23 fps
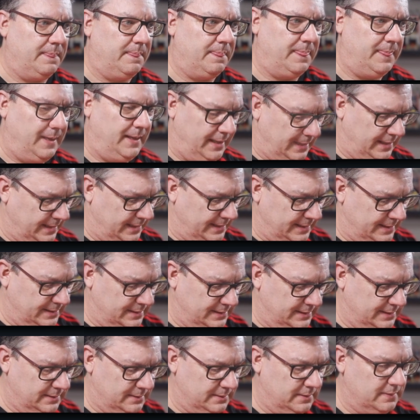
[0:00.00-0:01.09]

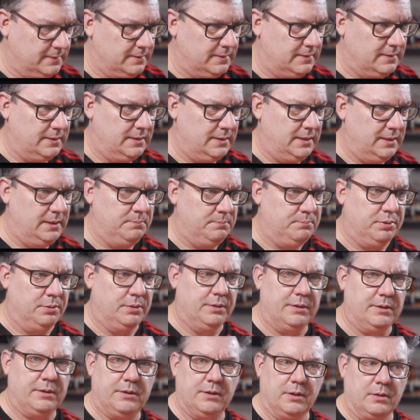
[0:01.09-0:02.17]
and
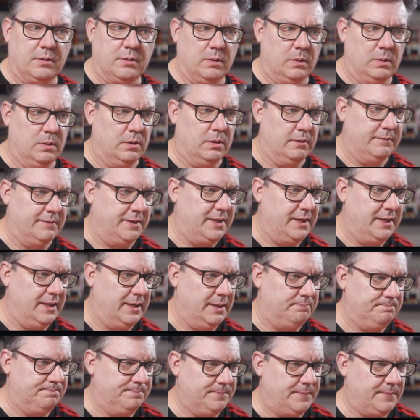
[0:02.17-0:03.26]
input the code over here,
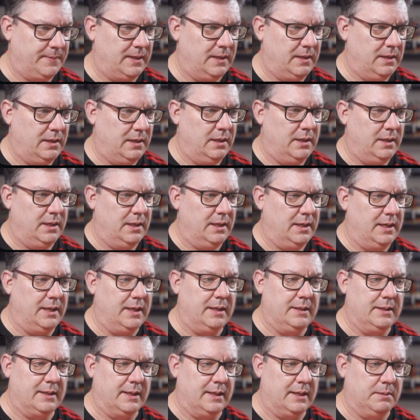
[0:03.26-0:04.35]

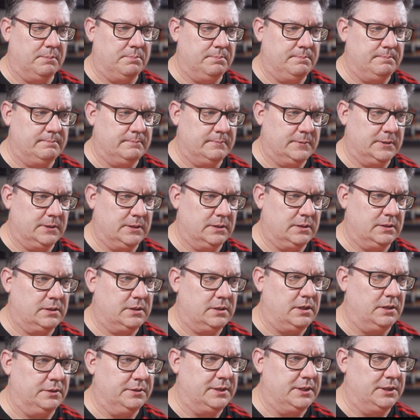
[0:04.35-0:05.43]
and then
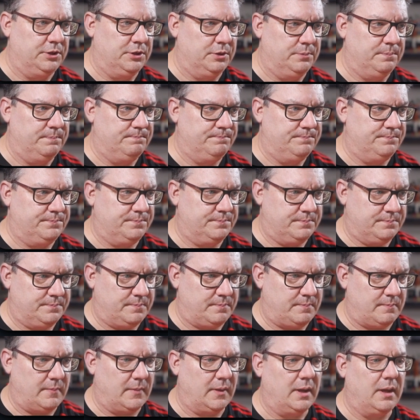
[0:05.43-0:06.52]
continue.
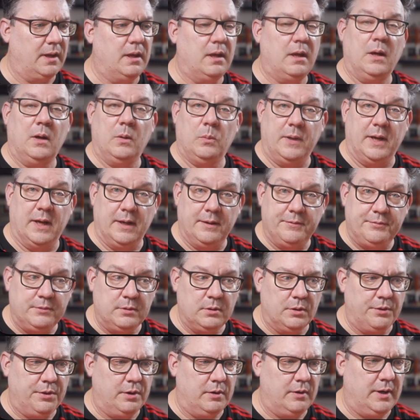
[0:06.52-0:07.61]
We have
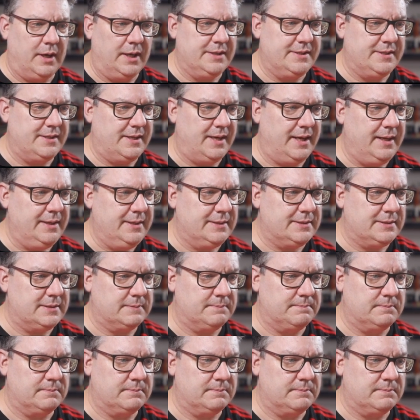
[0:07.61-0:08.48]
to authorize HACS.